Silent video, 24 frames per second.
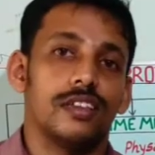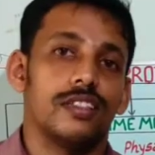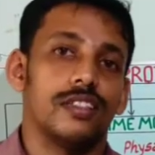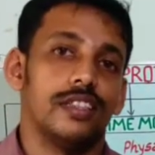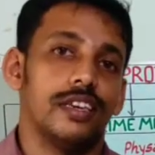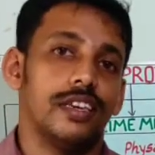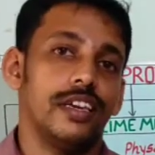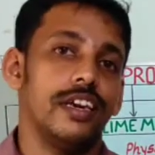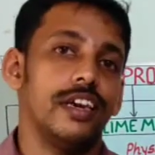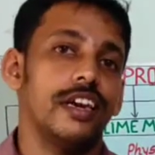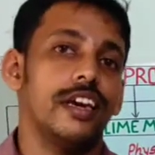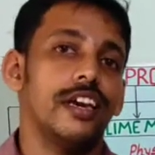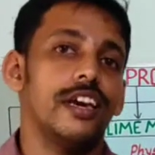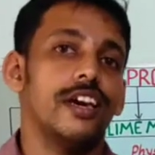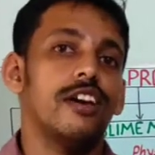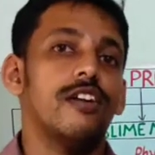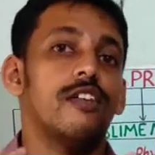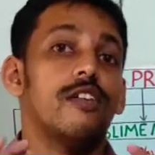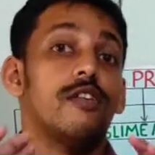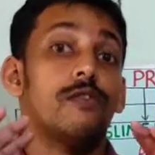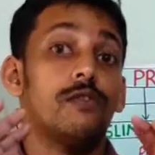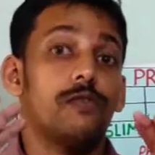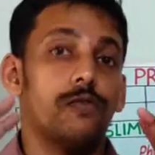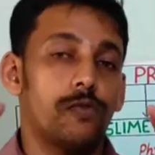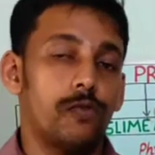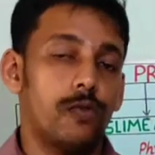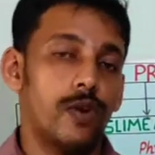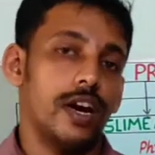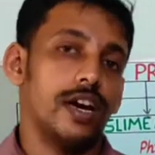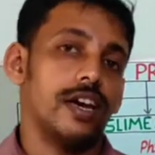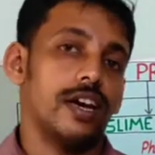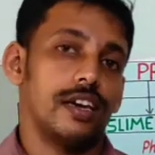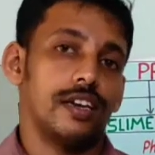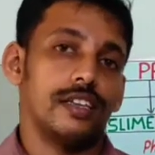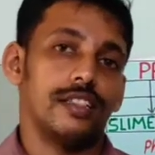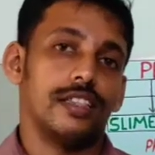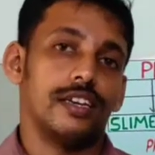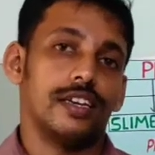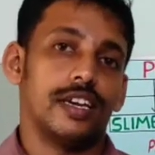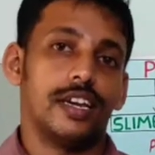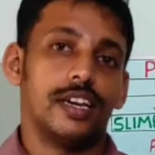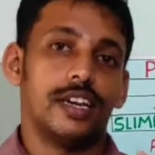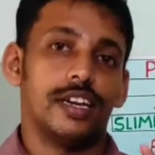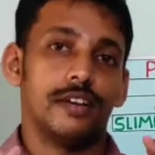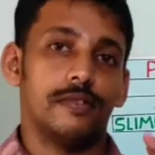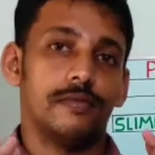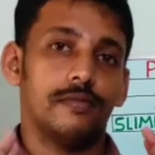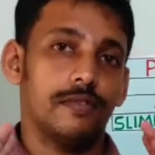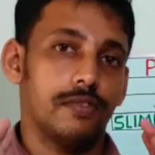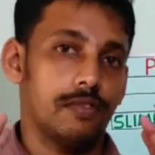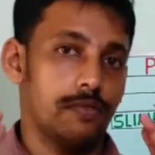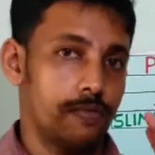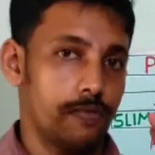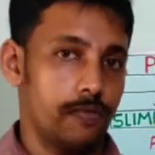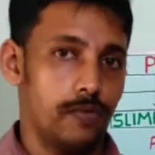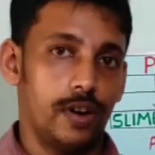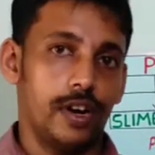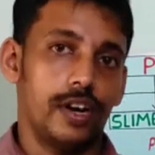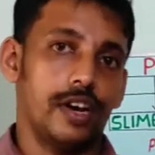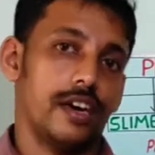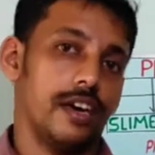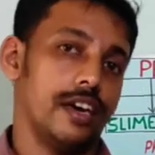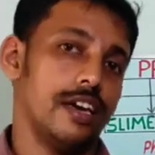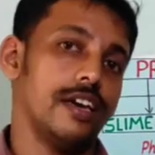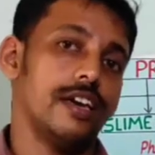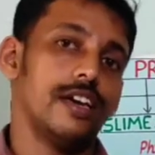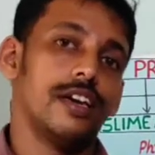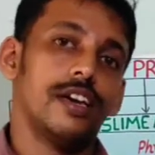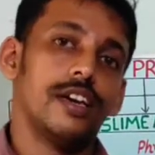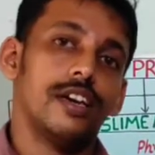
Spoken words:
The fungi, the kingdom fungi.